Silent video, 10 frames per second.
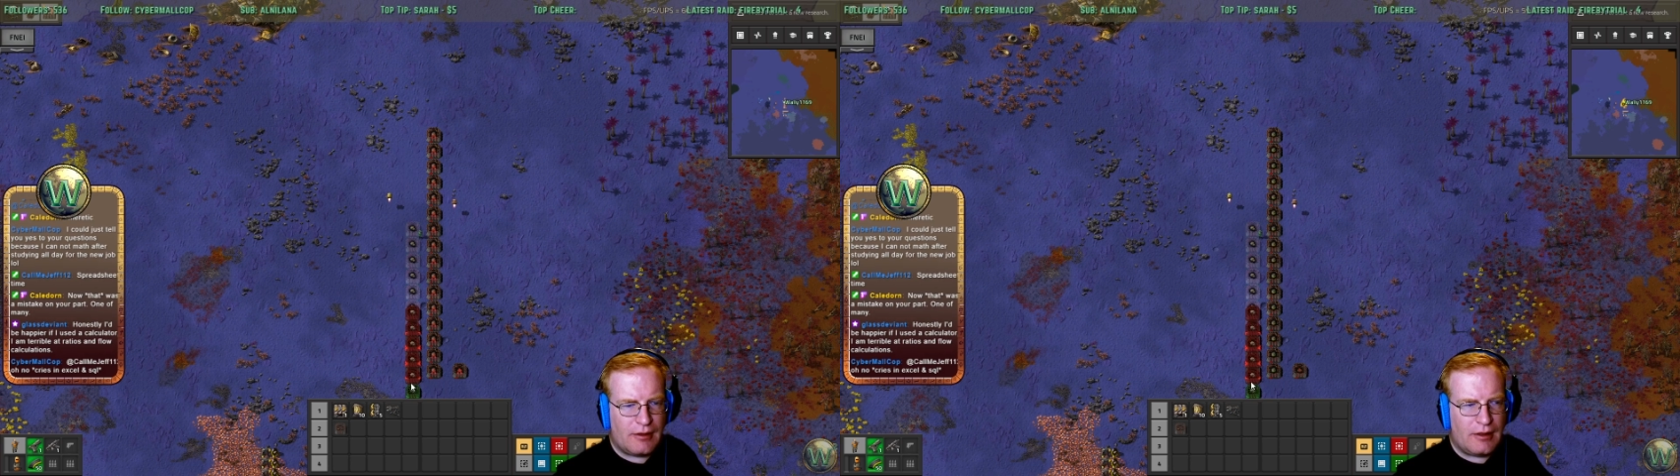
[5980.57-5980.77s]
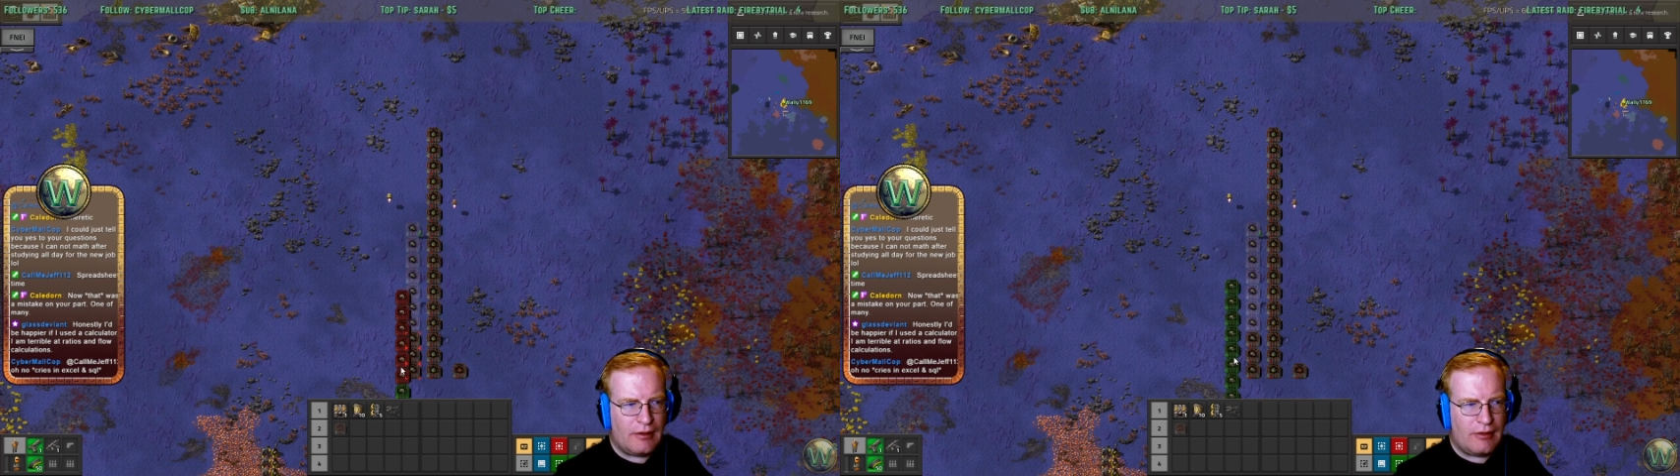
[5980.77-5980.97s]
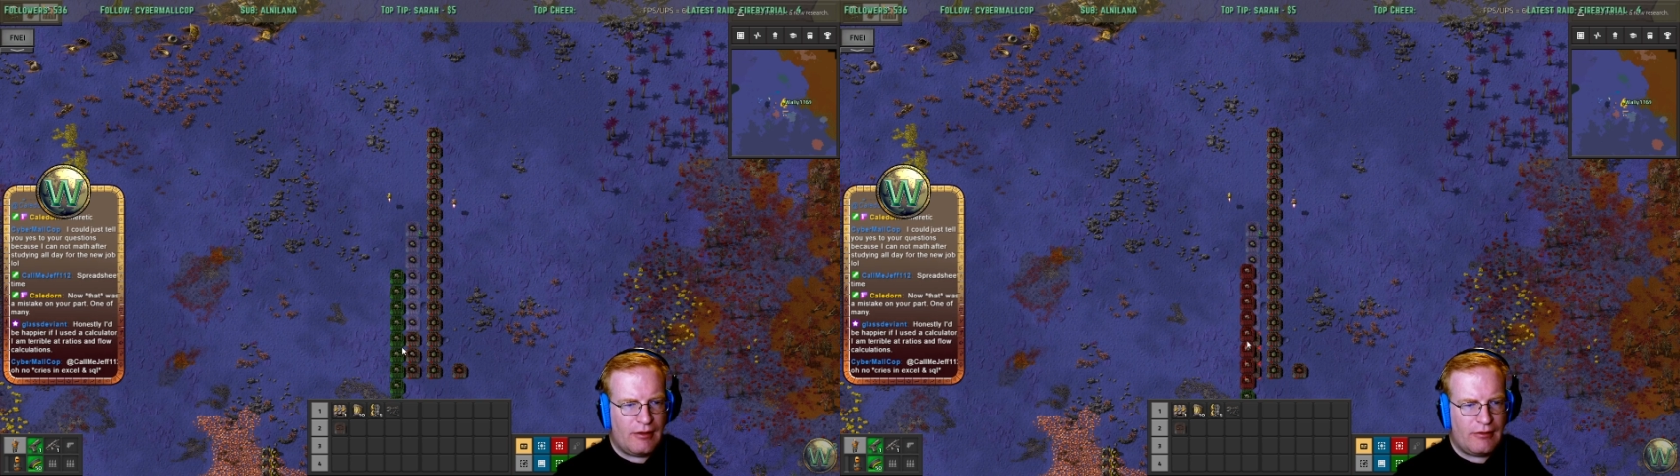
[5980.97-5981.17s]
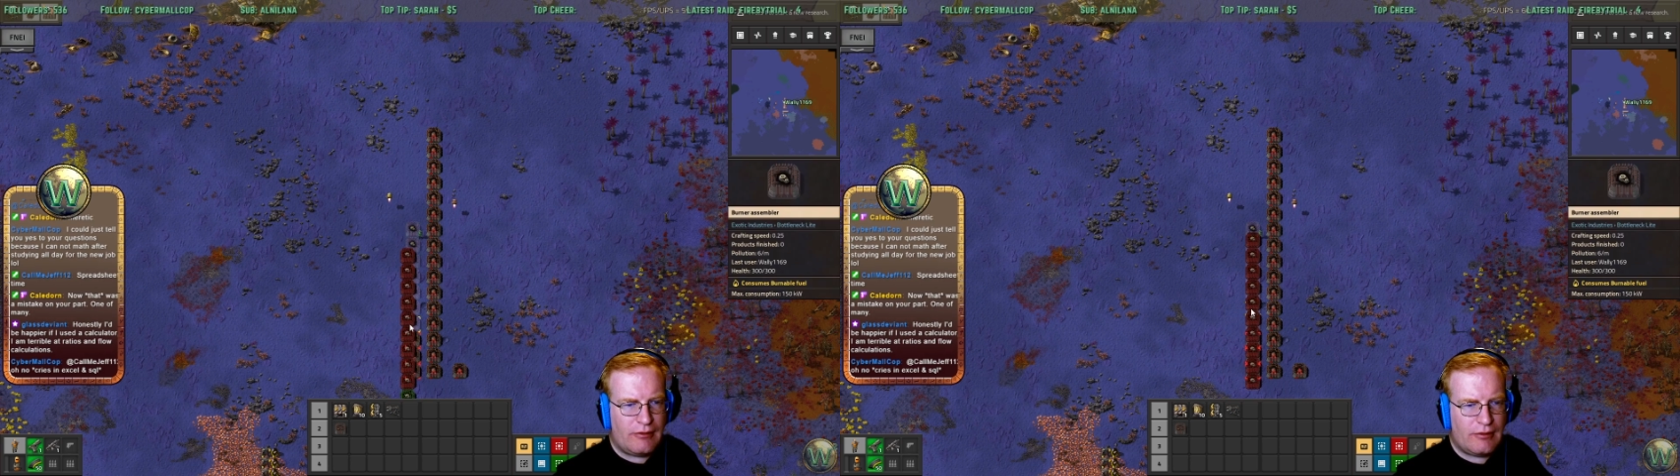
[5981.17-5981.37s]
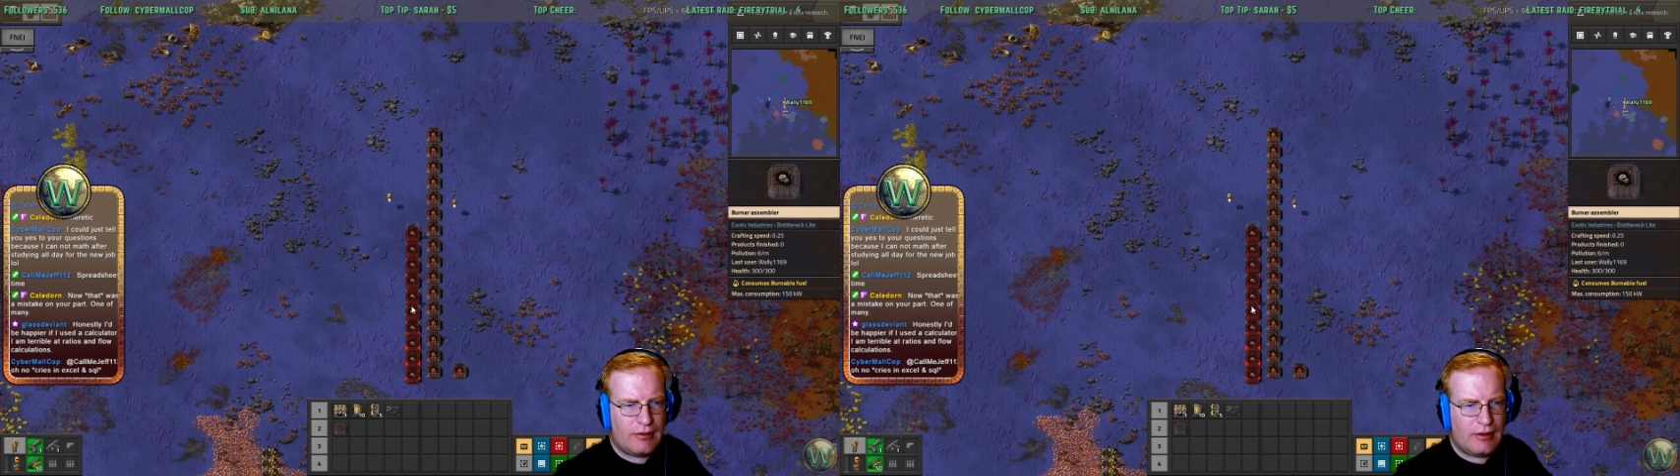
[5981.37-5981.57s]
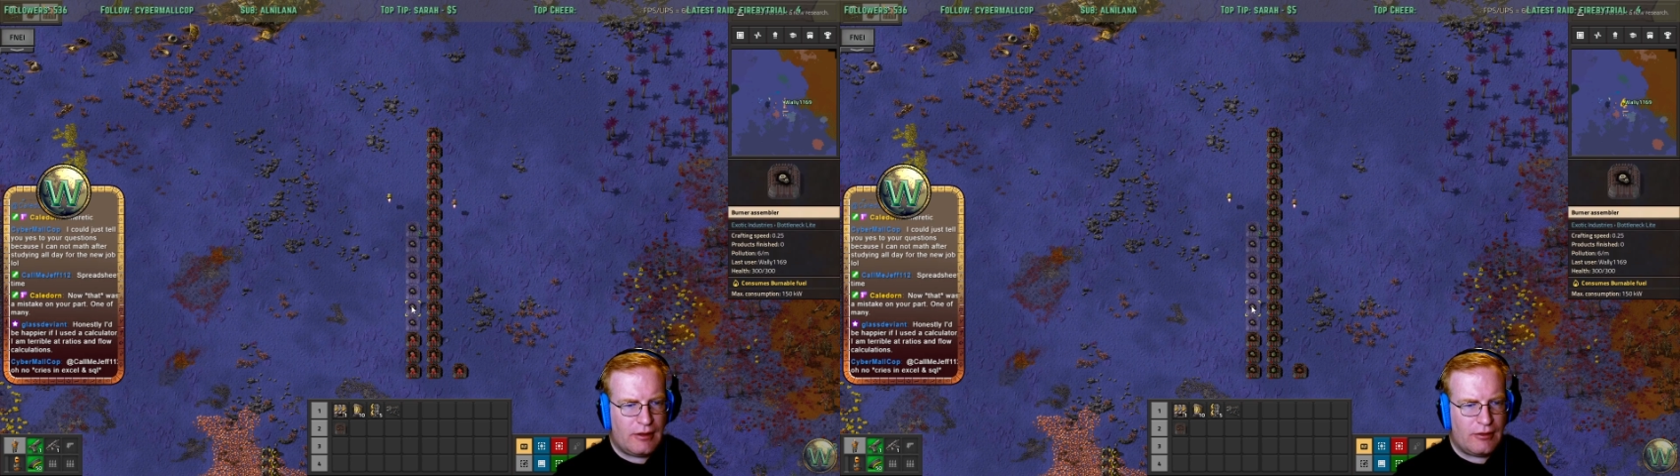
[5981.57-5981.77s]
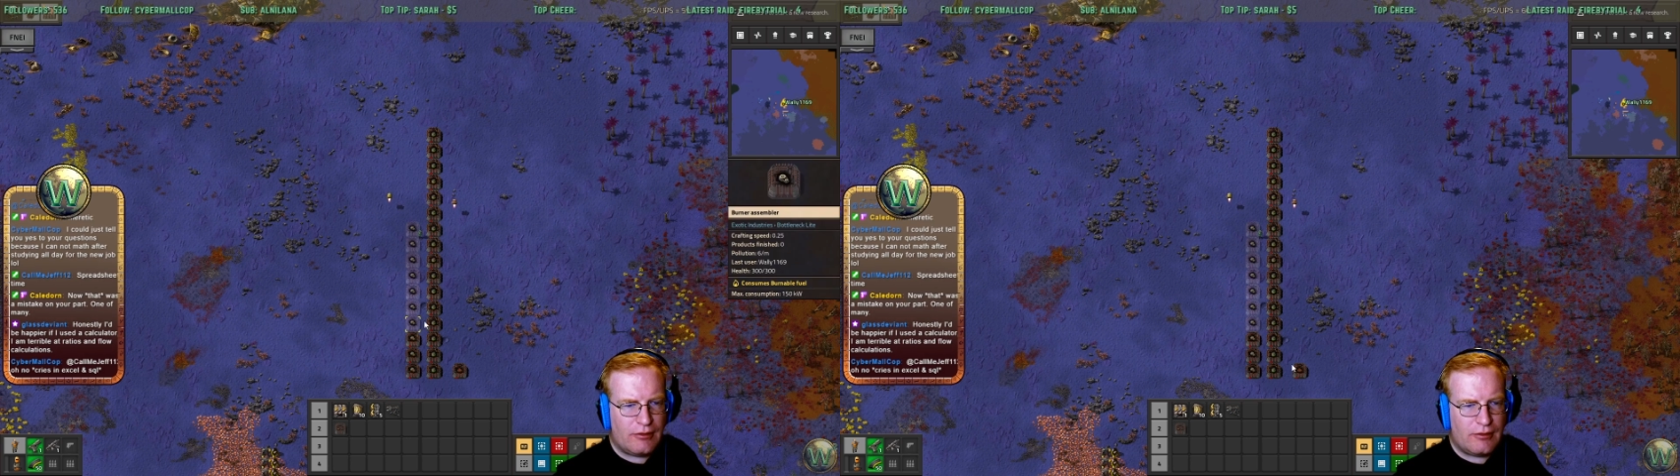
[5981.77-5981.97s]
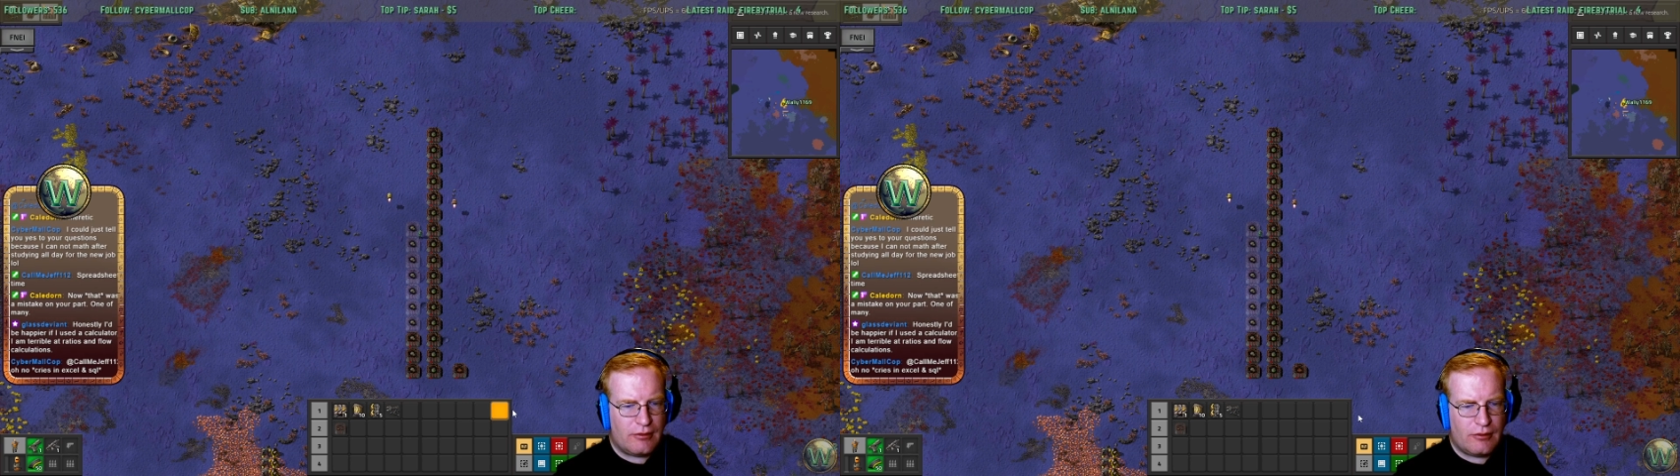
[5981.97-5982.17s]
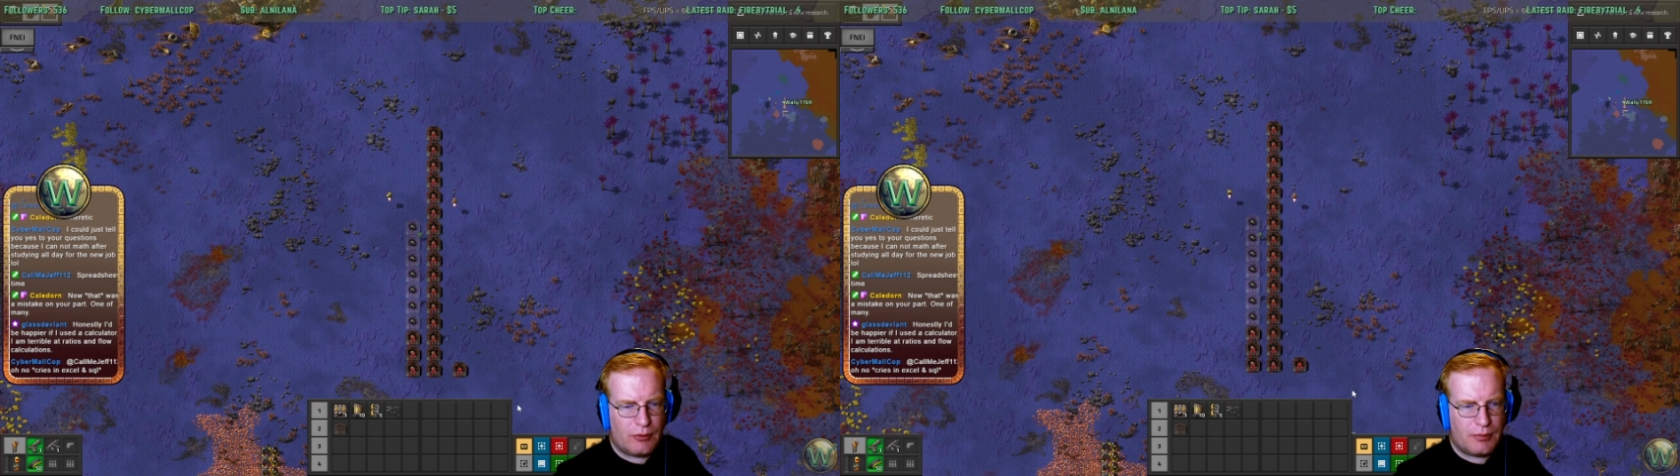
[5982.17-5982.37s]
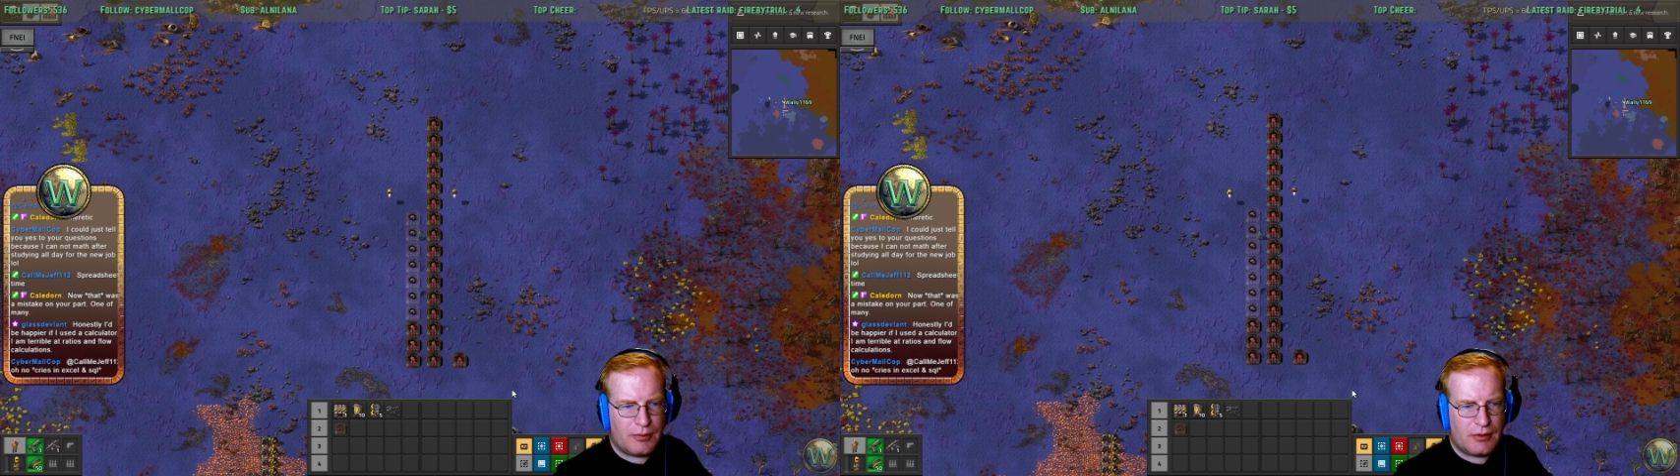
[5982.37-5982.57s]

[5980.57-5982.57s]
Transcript: And this here... Nope.